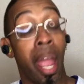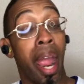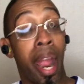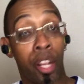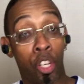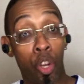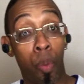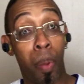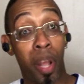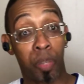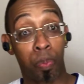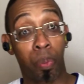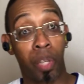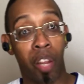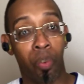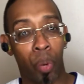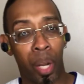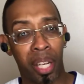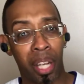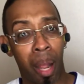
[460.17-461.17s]
And you best
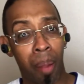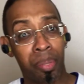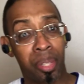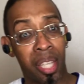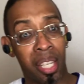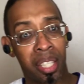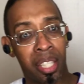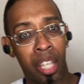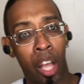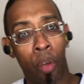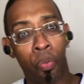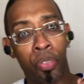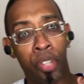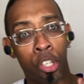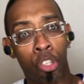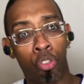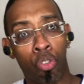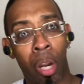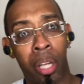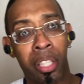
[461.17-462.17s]
believe, when it comes to
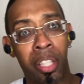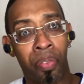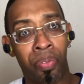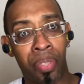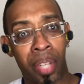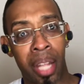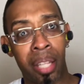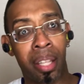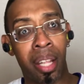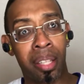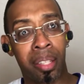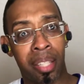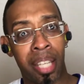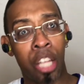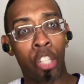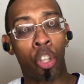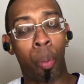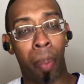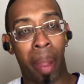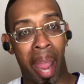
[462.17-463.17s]
self-destructive
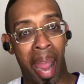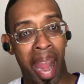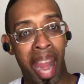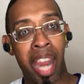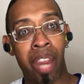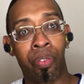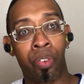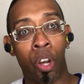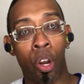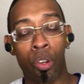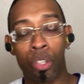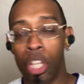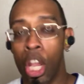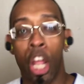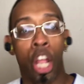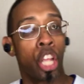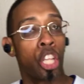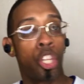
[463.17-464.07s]
tendencies or behaviors,